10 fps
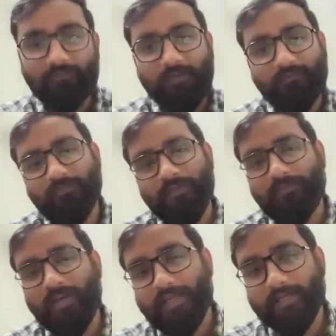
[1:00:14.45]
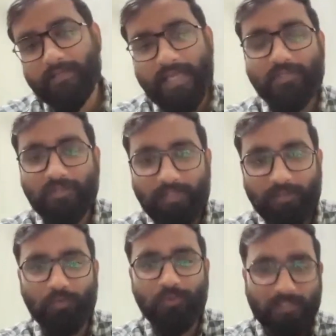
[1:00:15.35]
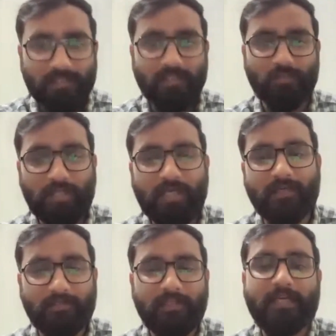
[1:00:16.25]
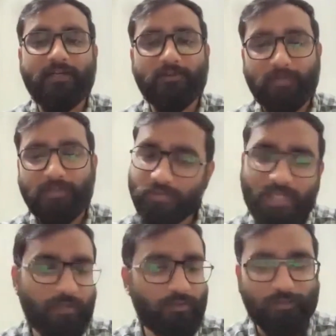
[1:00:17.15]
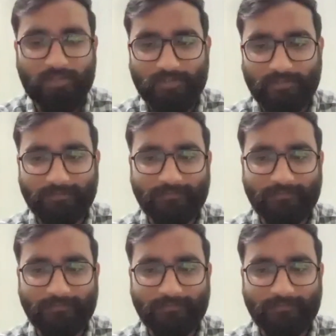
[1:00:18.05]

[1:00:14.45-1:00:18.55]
if I can actually do justice to that argument. So thank you so much.